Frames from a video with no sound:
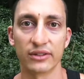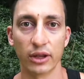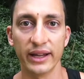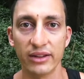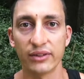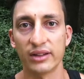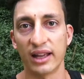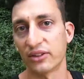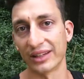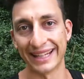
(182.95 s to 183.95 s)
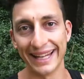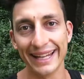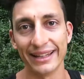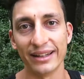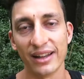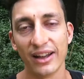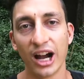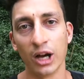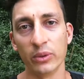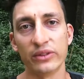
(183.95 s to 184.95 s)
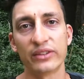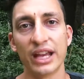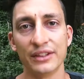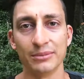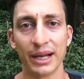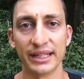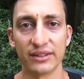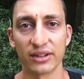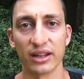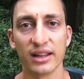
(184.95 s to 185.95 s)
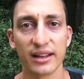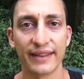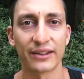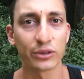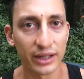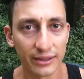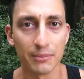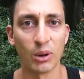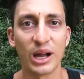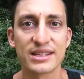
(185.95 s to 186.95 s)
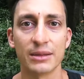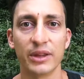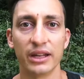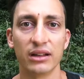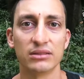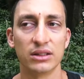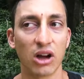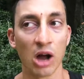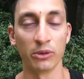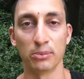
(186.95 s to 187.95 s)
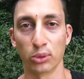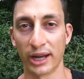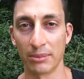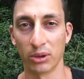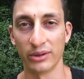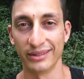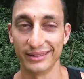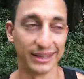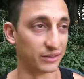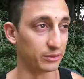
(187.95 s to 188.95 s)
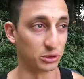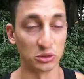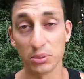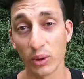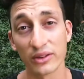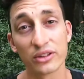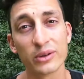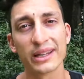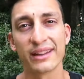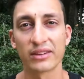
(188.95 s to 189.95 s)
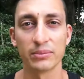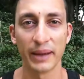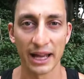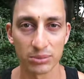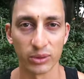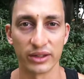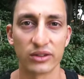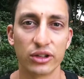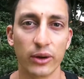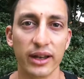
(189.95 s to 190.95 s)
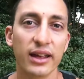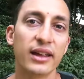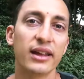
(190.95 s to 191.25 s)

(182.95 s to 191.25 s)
So even as a kid, I was saving money. So that's sort of like the mindset that I was brought up on. There's some good points to it, there's some bad points to it.